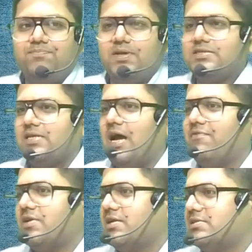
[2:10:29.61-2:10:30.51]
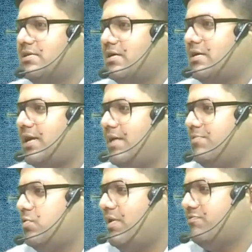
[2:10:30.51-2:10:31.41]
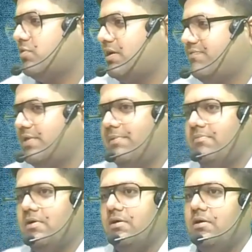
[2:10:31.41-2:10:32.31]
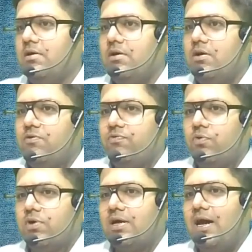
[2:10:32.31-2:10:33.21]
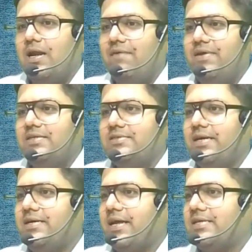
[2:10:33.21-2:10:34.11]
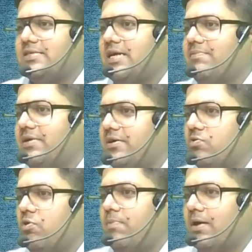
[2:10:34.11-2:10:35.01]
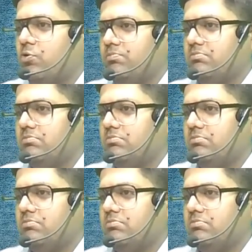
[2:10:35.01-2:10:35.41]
Plus after a certain time you have to give them food ka allowance and taxi ka money to go back home.